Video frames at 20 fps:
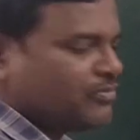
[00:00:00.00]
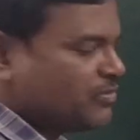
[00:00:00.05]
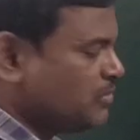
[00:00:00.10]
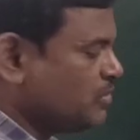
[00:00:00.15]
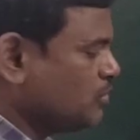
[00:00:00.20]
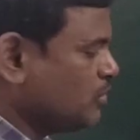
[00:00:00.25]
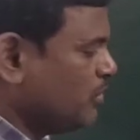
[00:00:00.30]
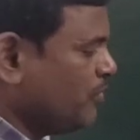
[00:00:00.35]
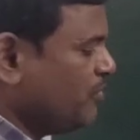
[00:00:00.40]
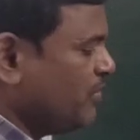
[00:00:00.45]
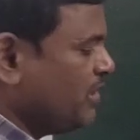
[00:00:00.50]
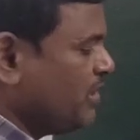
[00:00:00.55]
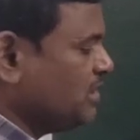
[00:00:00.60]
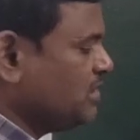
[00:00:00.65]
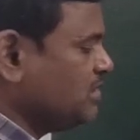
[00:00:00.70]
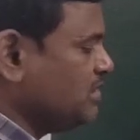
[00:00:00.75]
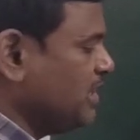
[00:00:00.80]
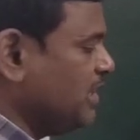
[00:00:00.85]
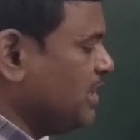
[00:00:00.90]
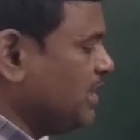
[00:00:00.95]
So if it
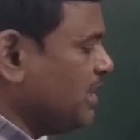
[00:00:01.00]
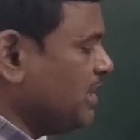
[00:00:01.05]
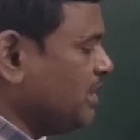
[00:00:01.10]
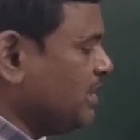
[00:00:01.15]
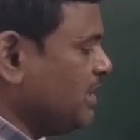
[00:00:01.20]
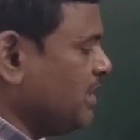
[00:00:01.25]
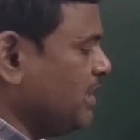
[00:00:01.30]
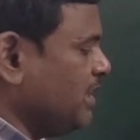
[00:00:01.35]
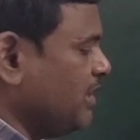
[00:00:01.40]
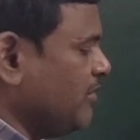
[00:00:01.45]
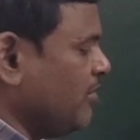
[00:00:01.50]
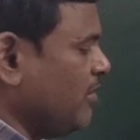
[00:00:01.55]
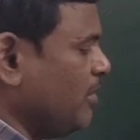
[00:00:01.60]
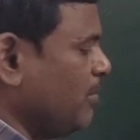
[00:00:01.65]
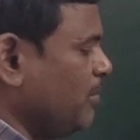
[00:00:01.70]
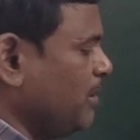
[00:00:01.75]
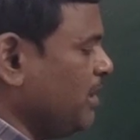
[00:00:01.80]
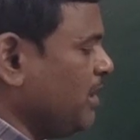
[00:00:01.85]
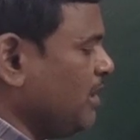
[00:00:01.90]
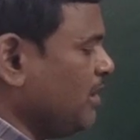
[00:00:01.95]
is theta, then it will
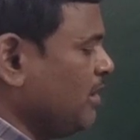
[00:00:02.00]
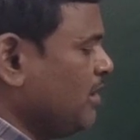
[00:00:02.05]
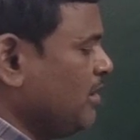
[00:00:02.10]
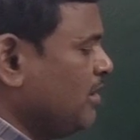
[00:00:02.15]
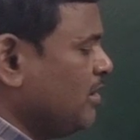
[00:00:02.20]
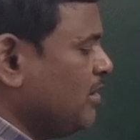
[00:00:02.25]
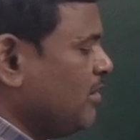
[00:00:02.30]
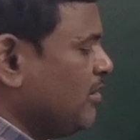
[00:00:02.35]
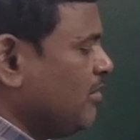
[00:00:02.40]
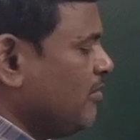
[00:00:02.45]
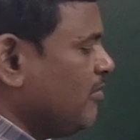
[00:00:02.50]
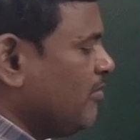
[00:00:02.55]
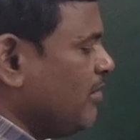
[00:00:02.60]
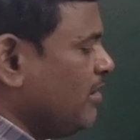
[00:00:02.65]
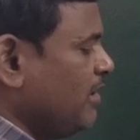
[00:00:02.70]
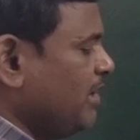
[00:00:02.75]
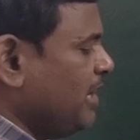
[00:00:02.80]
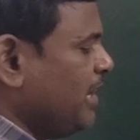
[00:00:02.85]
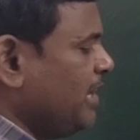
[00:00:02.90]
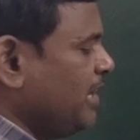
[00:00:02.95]
be
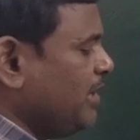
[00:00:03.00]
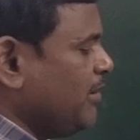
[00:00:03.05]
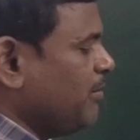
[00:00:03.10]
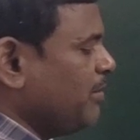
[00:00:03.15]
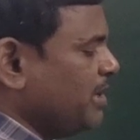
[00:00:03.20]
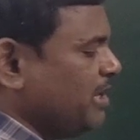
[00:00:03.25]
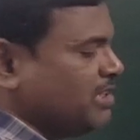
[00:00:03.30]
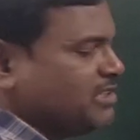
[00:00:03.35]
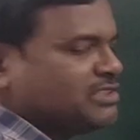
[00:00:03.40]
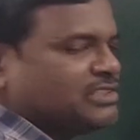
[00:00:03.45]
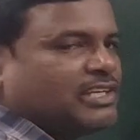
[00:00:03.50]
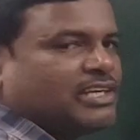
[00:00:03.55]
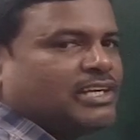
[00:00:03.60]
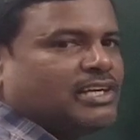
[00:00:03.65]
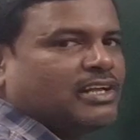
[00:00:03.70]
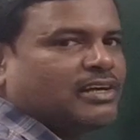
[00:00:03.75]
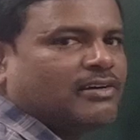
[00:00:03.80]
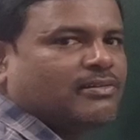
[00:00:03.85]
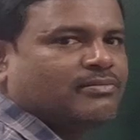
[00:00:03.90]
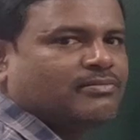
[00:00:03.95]
180 minus
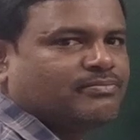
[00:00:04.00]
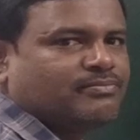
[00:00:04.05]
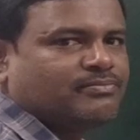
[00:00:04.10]
theta.